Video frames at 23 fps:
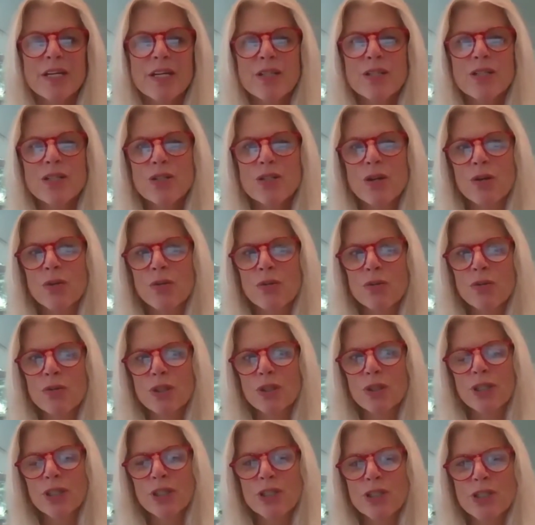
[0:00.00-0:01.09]
So
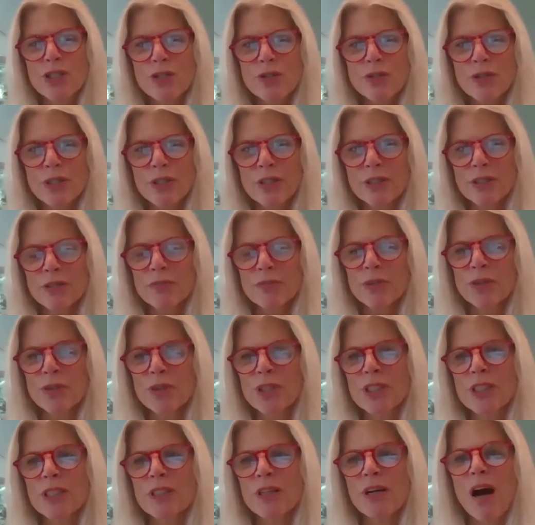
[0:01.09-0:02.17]
could you, Dr.
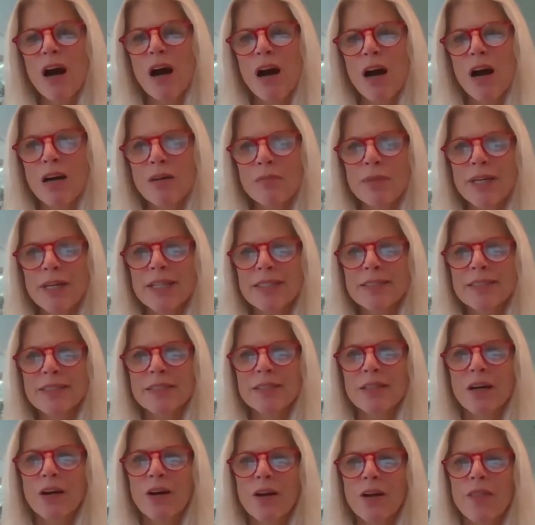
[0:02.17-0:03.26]
Mochita, comment
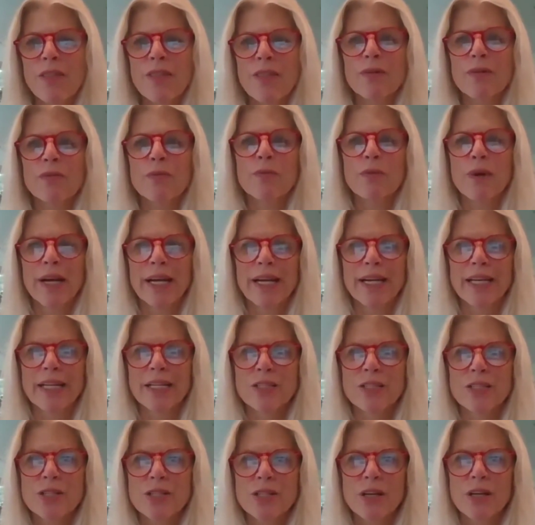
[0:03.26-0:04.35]
on the
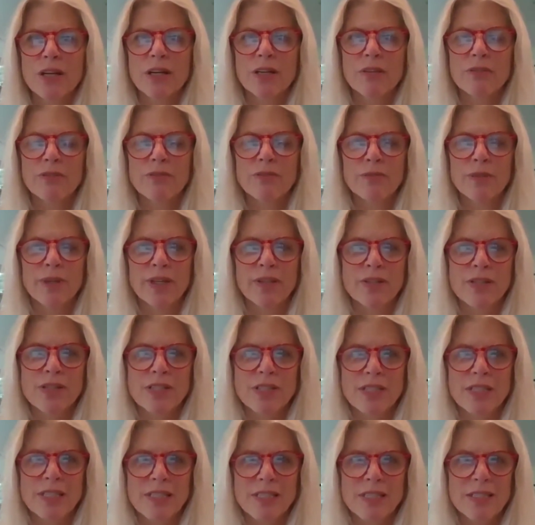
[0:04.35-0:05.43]
range of rare
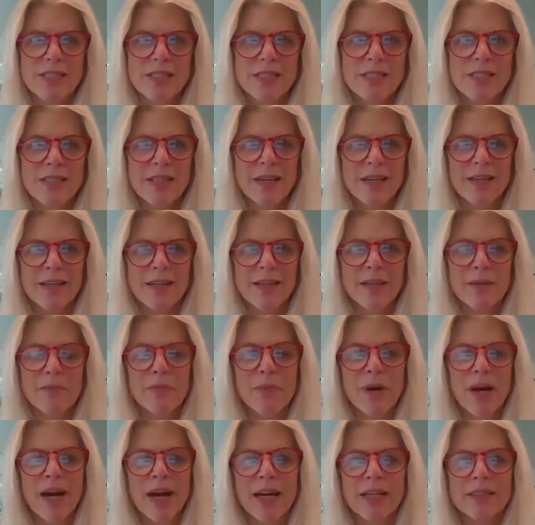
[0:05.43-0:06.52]
diseases that
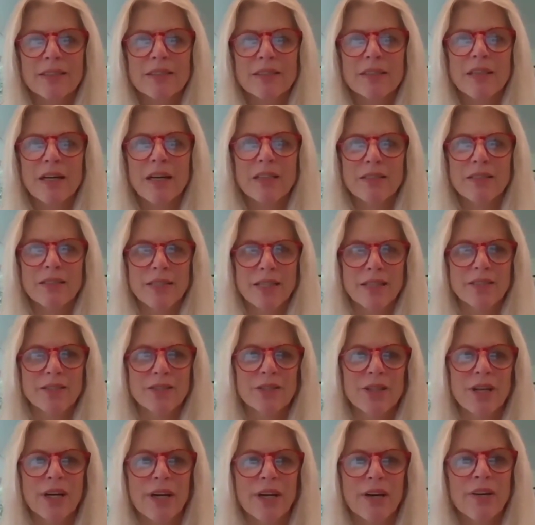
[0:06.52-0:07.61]
impact
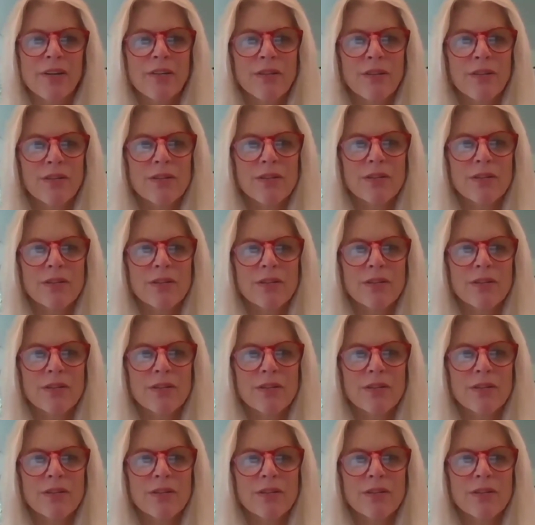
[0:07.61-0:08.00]
dental health?